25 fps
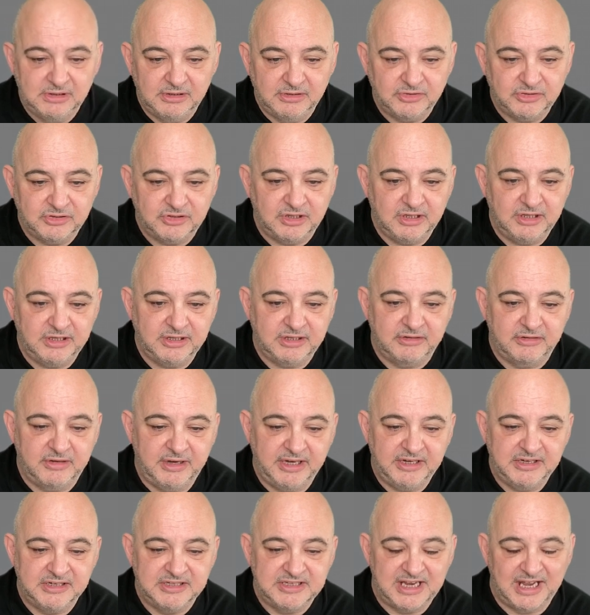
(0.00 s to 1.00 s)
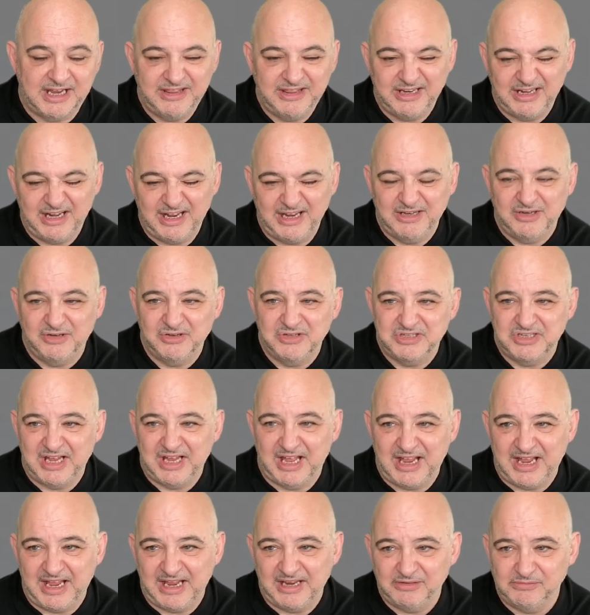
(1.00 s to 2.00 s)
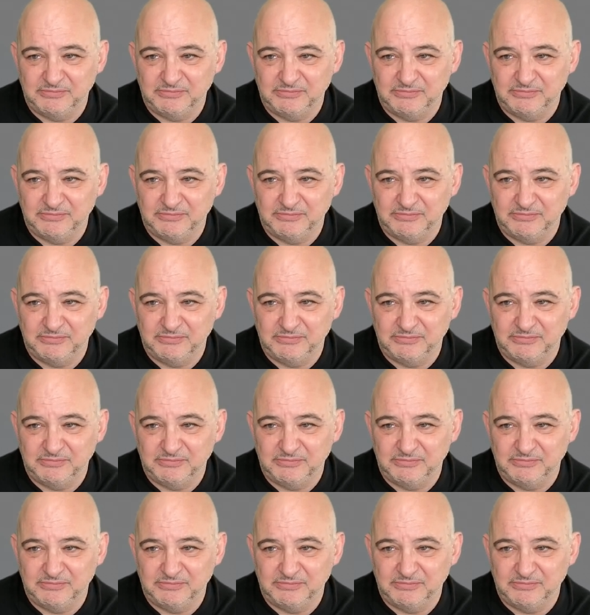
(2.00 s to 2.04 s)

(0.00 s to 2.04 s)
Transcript: just click create design. Then I could start.